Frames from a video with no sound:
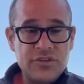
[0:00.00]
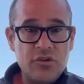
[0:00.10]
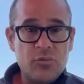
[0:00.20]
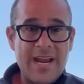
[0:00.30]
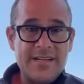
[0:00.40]

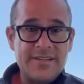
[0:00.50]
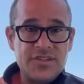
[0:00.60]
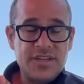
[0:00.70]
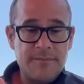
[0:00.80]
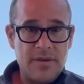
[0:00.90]
greatest
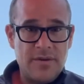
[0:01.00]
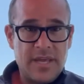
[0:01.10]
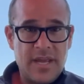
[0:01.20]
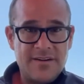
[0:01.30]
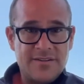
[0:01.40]

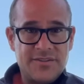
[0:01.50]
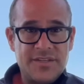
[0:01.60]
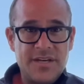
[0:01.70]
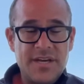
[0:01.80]
communicators.